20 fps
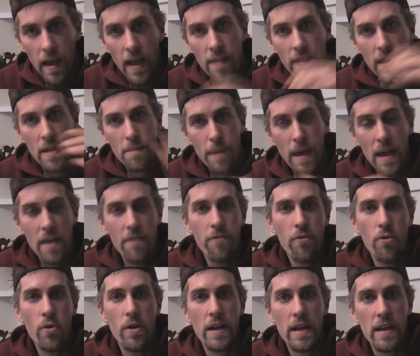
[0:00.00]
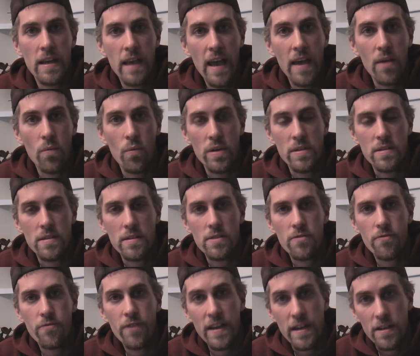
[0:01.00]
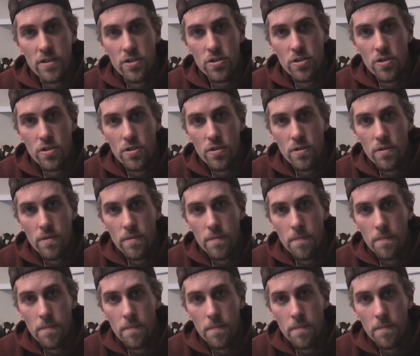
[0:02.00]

and then pay for it again once it's finished.